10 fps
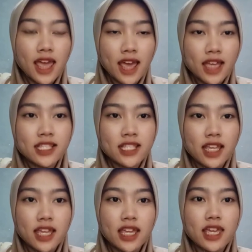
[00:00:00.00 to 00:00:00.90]
s
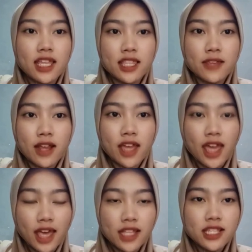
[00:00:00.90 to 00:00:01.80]
in the
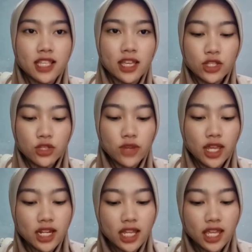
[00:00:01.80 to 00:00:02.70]
cats to
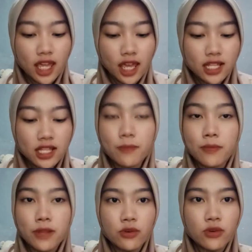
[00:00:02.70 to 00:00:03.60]
indicate
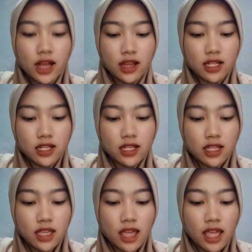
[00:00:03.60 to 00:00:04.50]
plural.
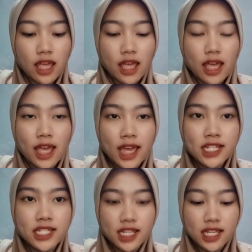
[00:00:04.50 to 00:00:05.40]

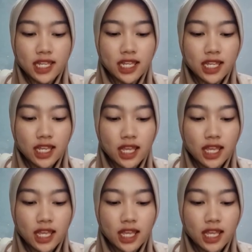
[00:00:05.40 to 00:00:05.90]
Ad in